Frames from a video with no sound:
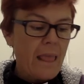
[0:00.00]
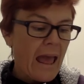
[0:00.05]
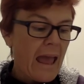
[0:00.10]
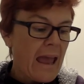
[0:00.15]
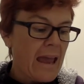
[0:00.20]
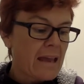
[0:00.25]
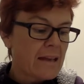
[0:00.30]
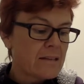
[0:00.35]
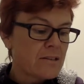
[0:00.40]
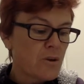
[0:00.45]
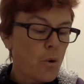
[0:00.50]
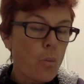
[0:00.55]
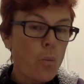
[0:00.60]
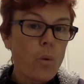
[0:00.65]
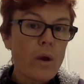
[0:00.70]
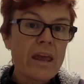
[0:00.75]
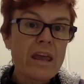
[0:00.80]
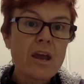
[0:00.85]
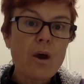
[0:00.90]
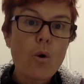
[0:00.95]
And
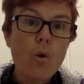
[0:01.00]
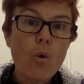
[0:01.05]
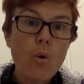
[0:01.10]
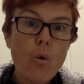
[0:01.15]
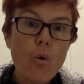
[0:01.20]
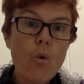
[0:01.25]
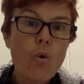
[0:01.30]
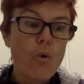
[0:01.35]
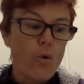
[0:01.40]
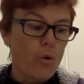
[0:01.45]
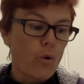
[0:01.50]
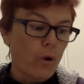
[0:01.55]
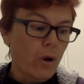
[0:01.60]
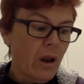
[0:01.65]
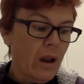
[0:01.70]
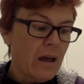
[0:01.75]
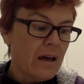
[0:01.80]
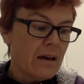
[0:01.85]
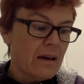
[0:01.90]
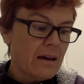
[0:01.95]
we
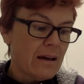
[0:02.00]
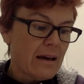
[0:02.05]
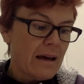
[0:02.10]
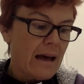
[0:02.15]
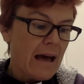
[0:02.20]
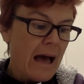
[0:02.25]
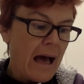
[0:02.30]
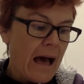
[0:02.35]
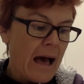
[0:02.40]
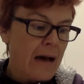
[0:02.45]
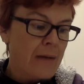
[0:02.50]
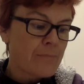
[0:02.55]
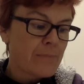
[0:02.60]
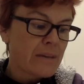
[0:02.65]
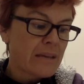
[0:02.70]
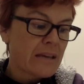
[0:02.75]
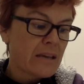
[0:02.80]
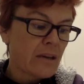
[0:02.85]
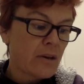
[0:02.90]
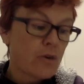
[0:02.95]
all are
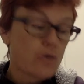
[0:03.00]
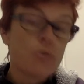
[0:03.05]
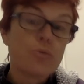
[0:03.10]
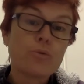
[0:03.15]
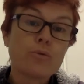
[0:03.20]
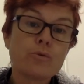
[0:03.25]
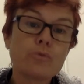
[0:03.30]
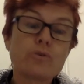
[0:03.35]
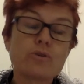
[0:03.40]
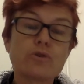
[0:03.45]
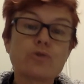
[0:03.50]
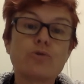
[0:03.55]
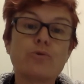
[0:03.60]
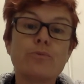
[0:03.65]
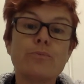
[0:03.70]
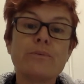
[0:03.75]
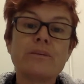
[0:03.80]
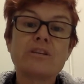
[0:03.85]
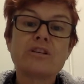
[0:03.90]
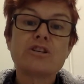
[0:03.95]
being called to
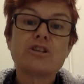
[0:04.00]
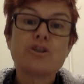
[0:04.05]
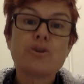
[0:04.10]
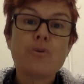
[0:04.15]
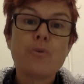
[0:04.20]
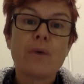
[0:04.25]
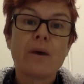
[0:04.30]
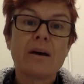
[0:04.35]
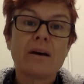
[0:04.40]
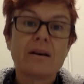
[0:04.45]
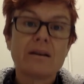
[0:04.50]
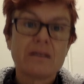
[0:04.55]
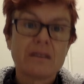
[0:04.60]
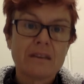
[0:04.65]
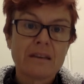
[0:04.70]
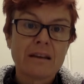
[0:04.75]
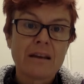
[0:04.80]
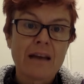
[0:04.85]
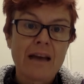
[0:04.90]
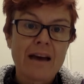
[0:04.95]
mature
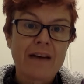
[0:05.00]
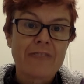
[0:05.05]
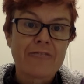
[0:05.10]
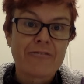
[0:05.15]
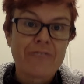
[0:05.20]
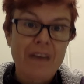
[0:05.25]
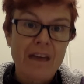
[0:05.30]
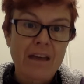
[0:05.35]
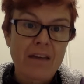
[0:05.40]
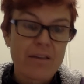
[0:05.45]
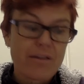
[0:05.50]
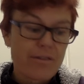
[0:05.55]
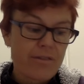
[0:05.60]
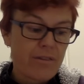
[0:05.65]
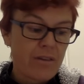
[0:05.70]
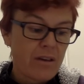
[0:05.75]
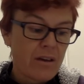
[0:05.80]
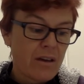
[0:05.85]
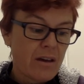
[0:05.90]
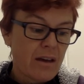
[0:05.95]
in our faith
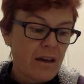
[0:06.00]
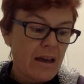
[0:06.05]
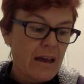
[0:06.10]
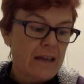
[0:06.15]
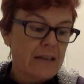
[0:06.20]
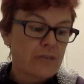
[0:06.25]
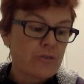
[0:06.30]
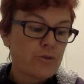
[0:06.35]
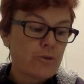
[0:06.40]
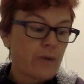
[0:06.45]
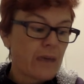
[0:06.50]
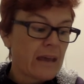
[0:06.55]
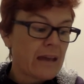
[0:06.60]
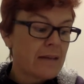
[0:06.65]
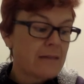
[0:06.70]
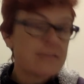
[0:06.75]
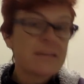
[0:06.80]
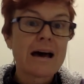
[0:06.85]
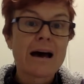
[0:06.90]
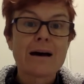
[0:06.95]
and to
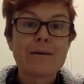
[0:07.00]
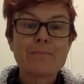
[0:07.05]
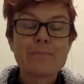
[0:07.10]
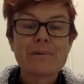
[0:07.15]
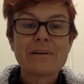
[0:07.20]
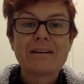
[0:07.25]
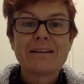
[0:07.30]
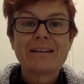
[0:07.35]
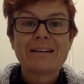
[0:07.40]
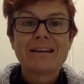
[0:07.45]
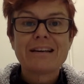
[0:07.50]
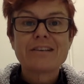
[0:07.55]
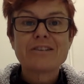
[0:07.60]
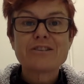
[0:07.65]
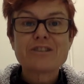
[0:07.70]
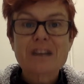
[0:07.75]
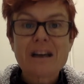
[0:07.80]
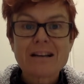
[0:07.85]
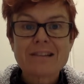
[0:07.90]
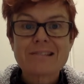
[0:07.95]
end up
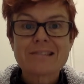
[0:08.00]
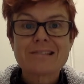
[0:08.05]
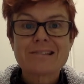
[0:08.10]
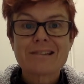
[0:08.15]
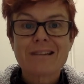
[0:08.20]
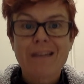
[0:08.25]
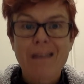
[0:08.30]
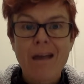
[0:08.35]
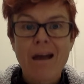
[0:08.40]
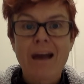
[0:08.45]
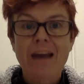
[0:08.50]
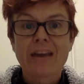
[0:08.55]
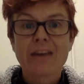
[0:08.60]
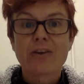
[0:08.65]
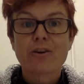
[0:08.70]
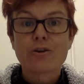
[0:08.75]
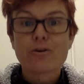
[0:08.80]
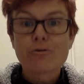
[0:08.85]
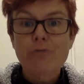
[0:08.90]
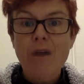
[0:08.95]
just like
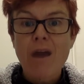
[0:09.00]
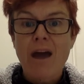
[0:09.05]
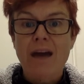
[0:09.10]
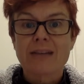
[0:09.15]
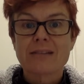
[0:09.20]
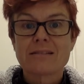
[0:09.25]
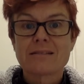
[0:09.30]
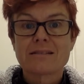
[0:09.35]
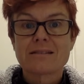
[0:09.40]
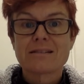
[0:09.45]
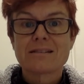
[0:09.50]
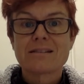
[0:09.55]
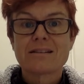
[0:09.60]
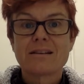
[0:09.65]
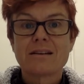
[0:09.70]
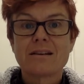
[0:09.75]
Christ